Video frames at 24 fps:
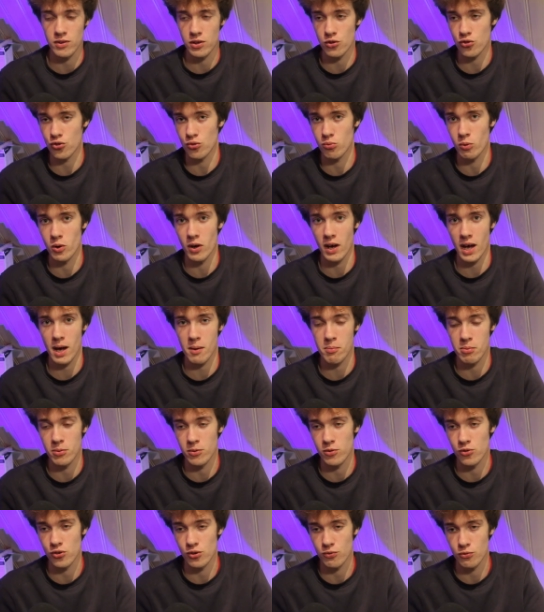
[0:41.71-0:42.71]
This is what
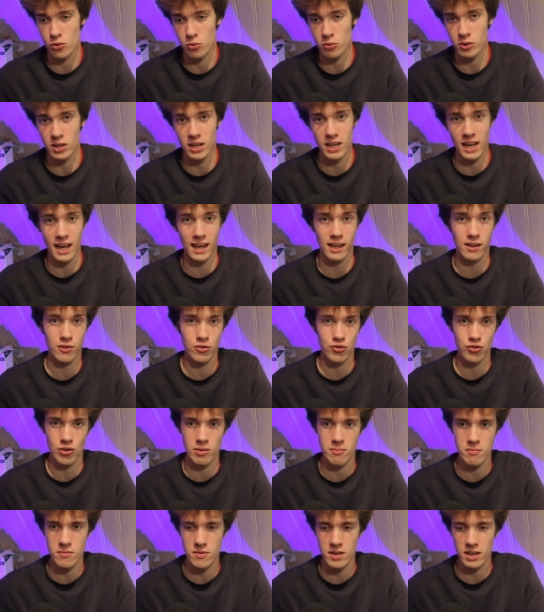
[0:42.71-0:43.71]
happens if you connect
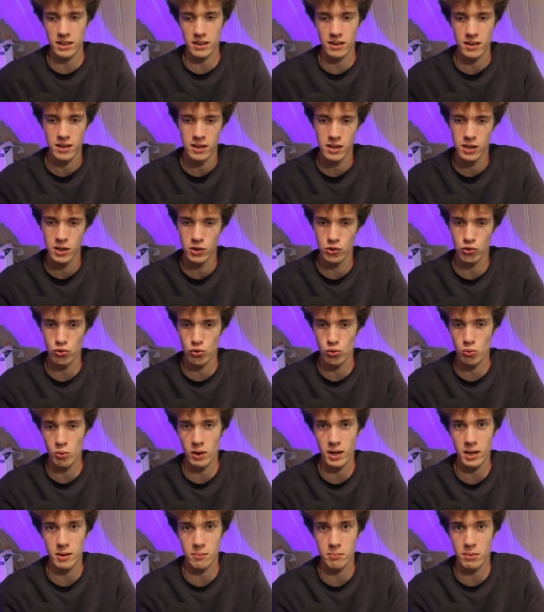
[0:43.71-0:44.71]
something
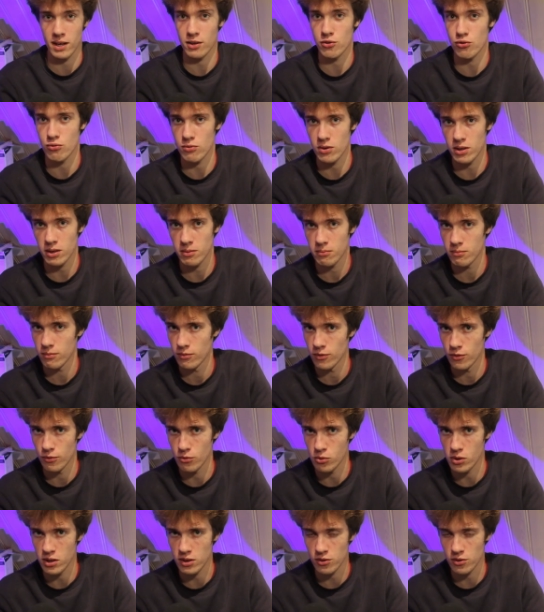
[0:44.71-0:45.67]
to a battery, for